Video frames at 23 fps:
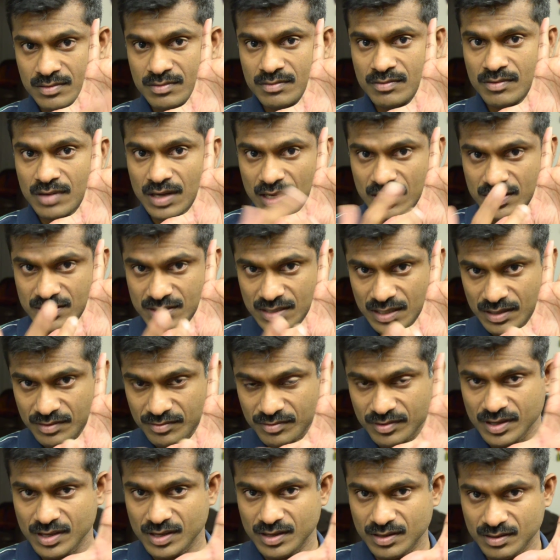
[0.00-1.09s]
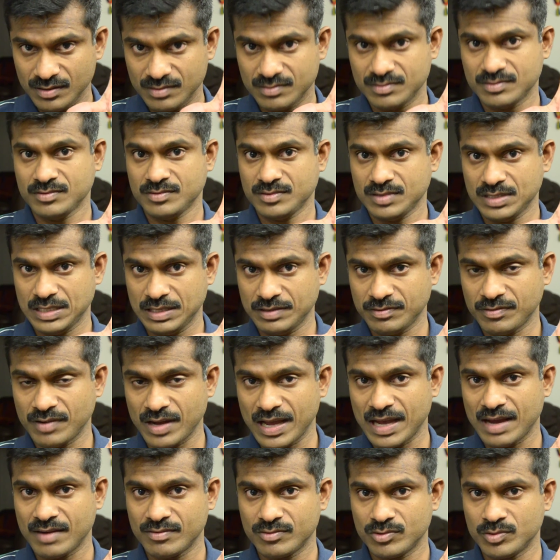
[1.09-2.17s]
when I say we, if I
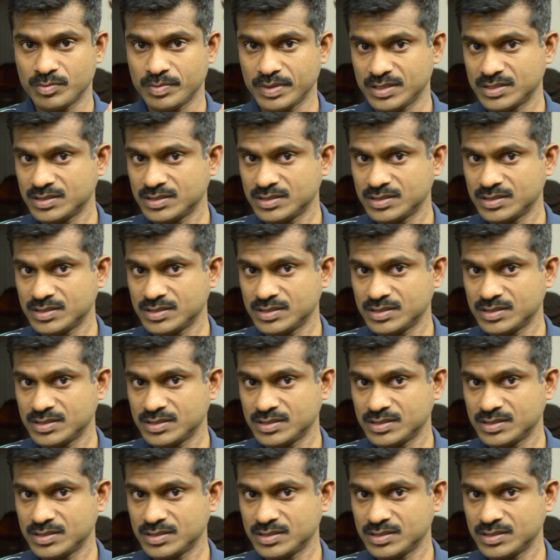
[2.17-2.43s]
have to be